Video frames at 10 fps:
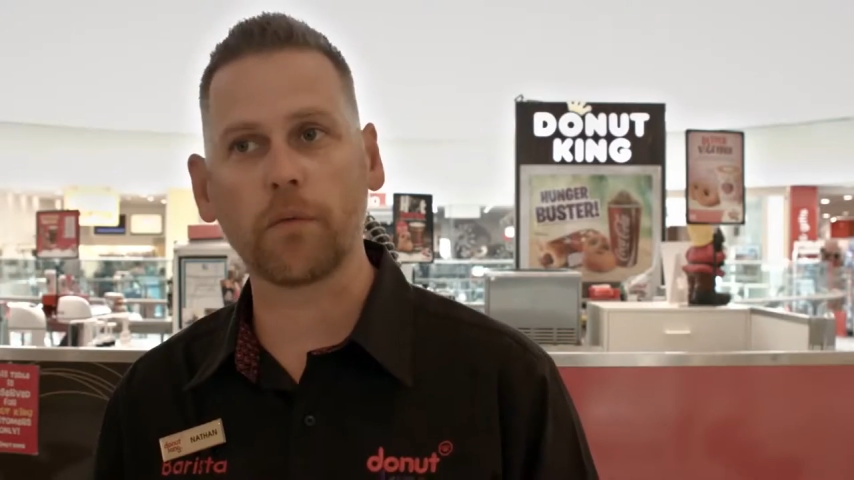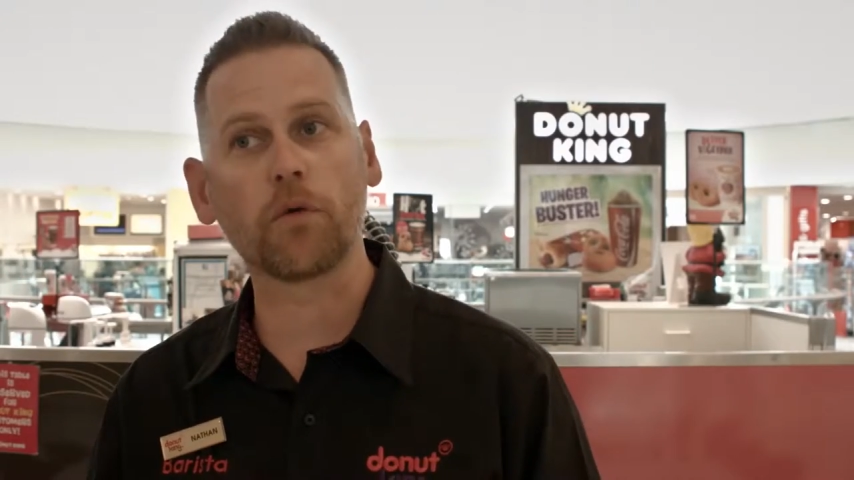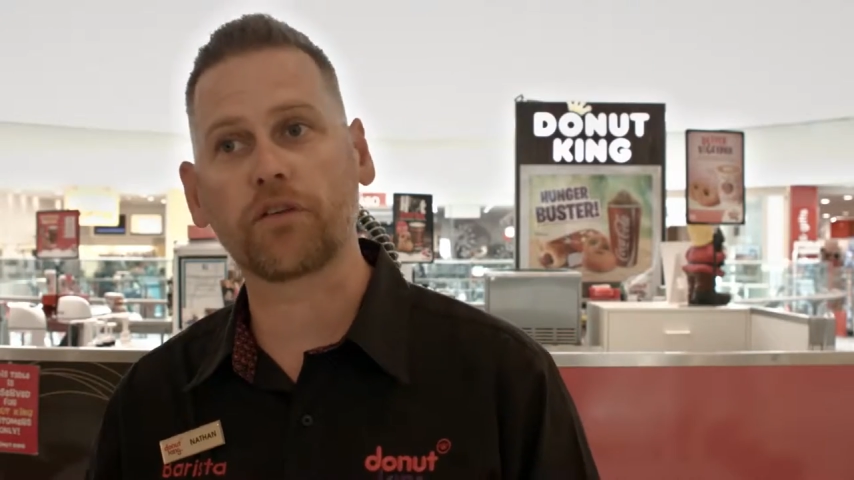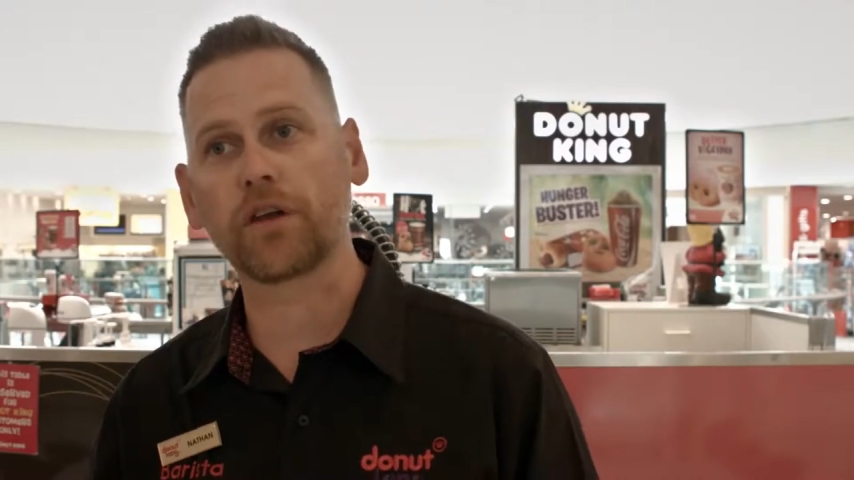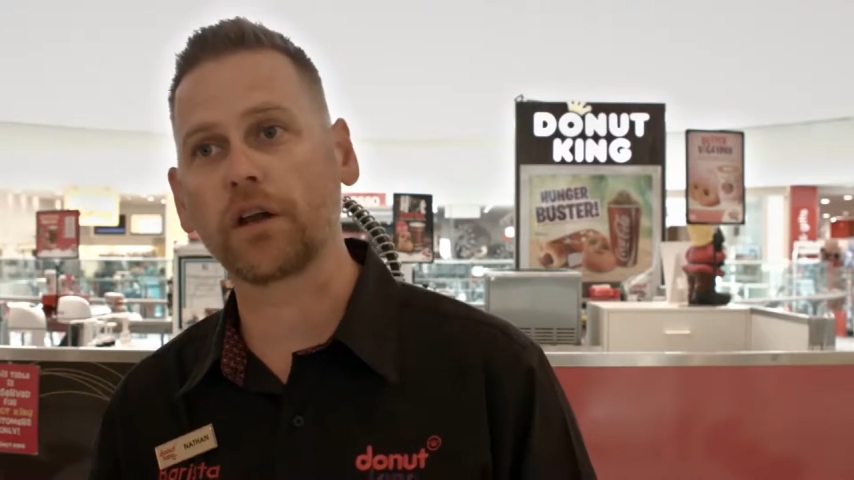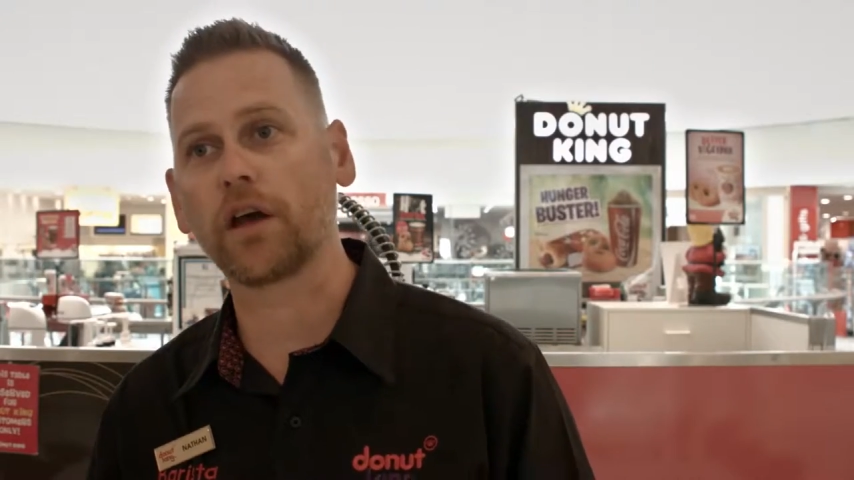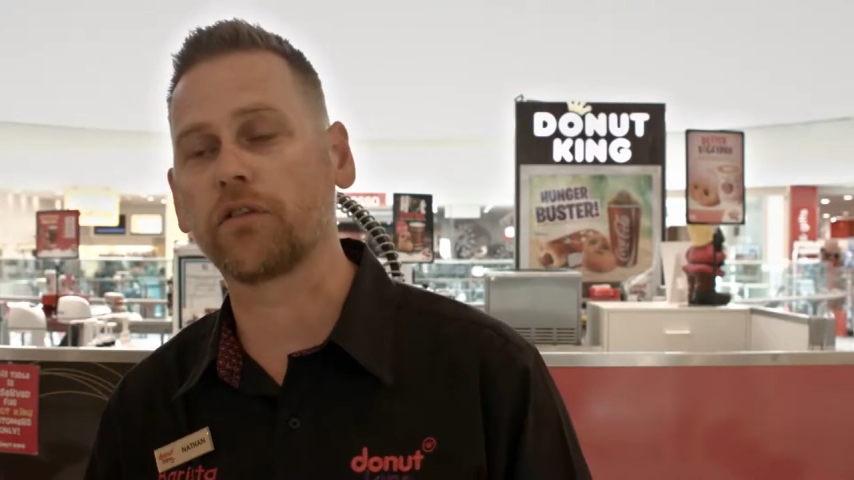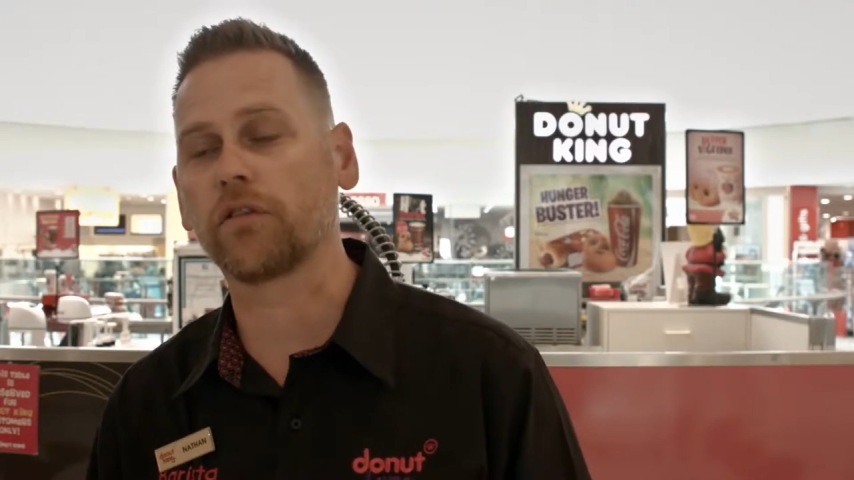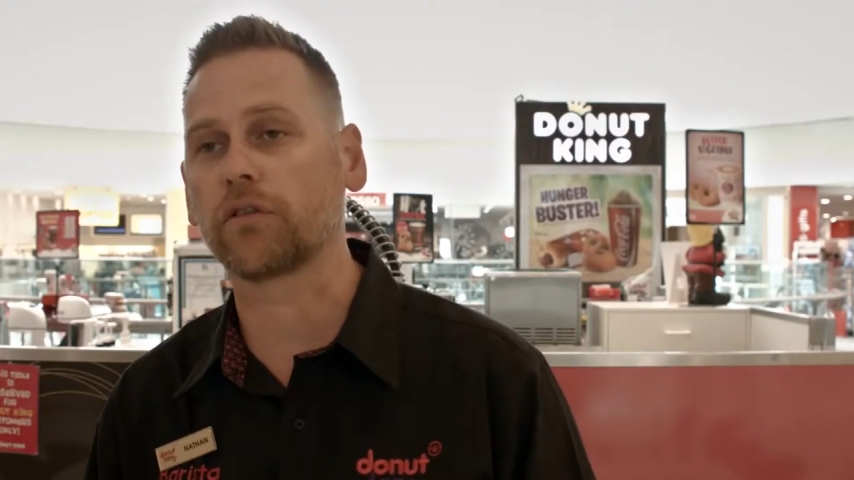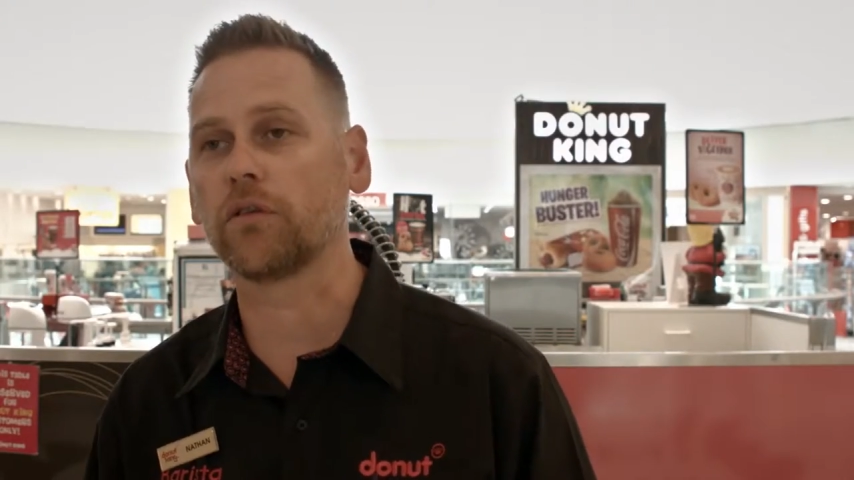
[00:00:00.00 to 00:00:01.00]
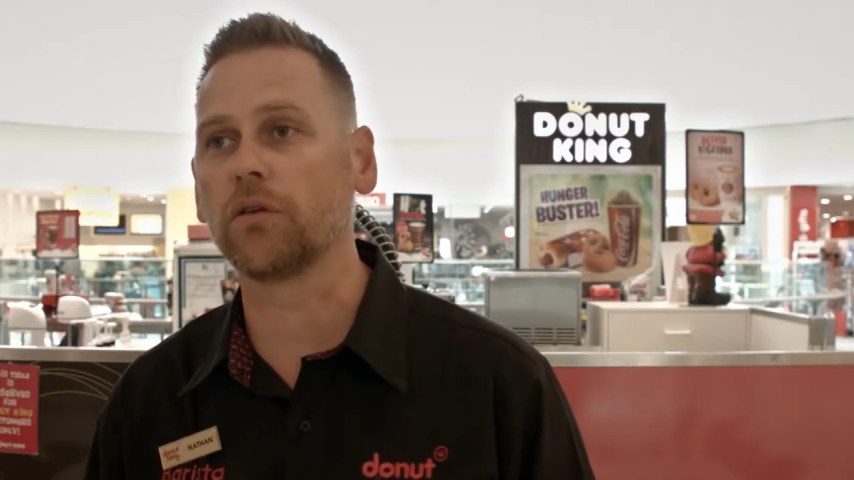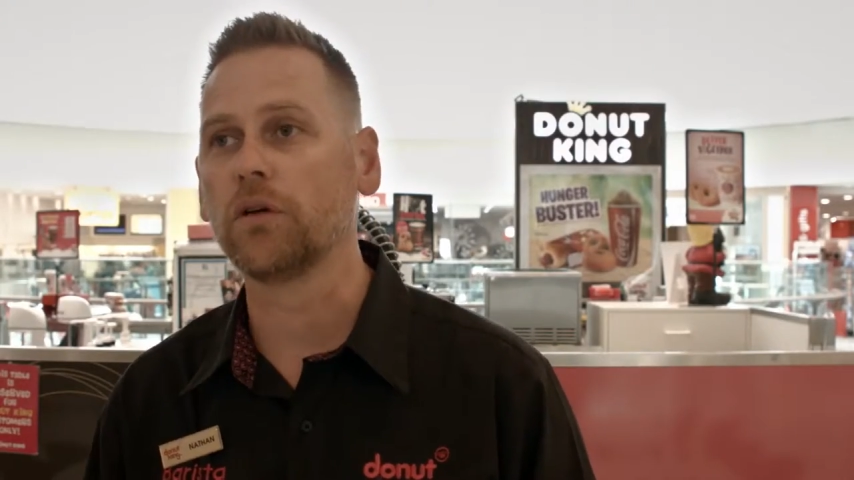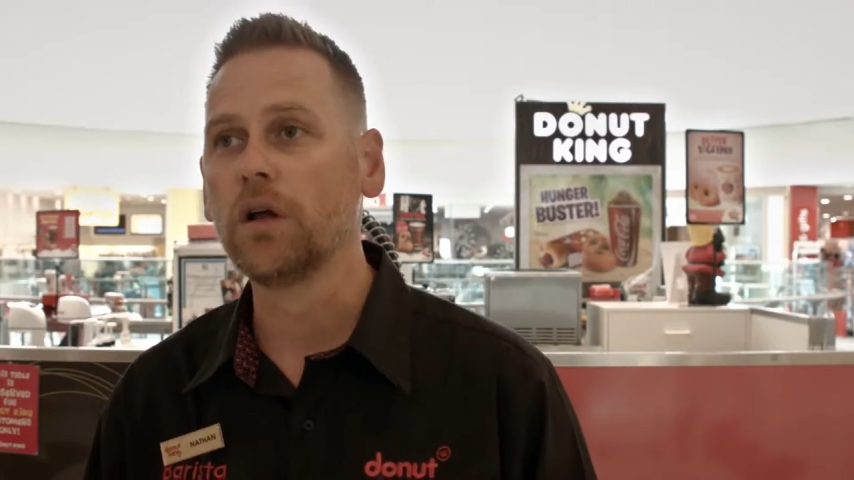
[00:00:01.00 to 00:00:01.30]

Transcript: where my son goes to school.